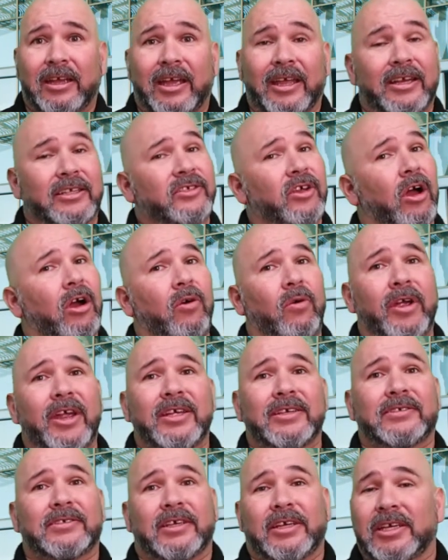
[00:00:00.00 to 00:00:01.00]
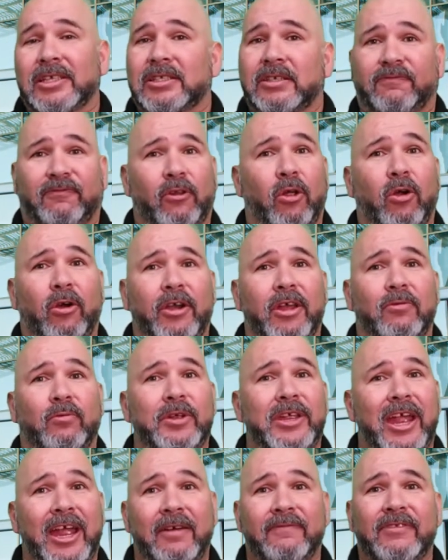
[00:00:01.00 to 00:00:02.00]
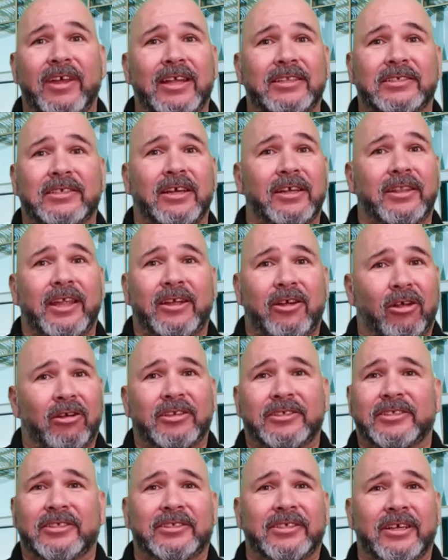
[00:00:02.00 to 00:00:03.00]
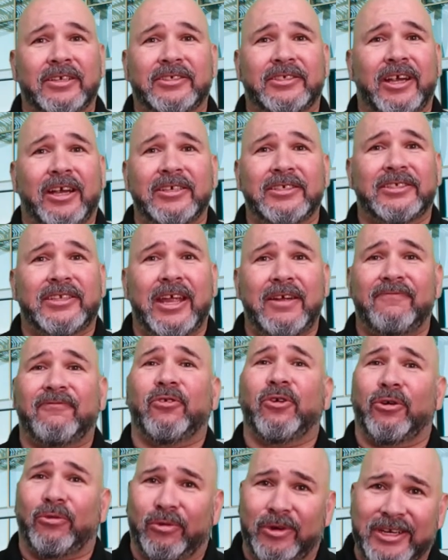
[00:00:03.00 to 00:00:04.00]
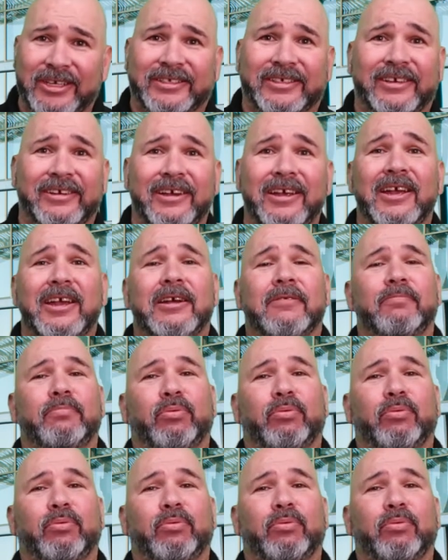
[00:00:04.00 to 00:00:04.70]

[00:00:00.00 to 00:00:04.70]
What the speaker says: And as always, it's Florida. We have that sun. They call us the Sunshine State for a reason.